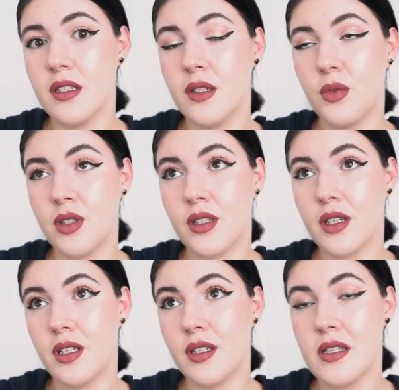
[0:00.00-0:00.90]
The
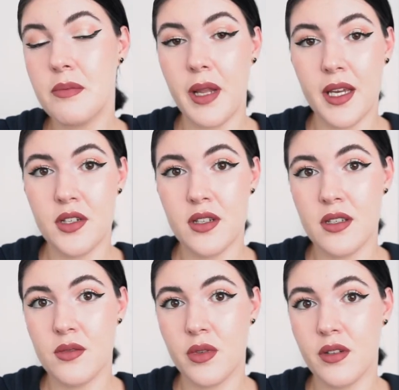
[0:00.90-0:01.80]
watercolor
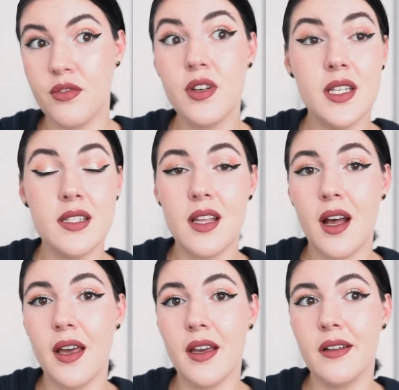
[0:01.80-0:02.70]
splashes were
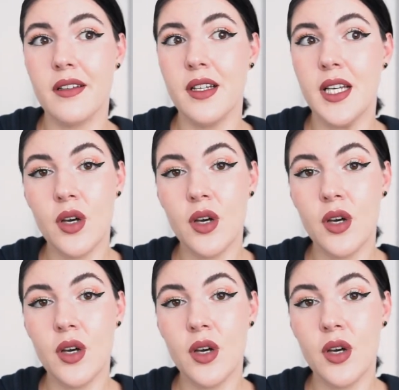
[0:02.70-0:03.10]
freestyle.